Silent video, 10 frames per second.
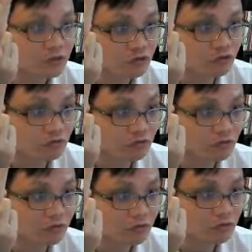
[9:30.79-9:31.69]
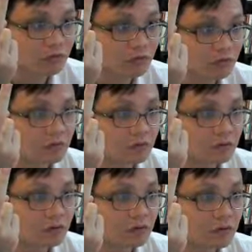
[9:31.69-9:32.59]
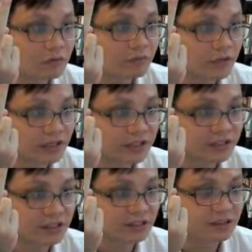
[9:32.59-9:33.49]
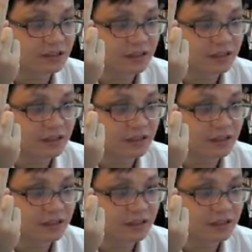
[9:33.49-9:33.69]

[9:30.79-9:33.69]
two pressure?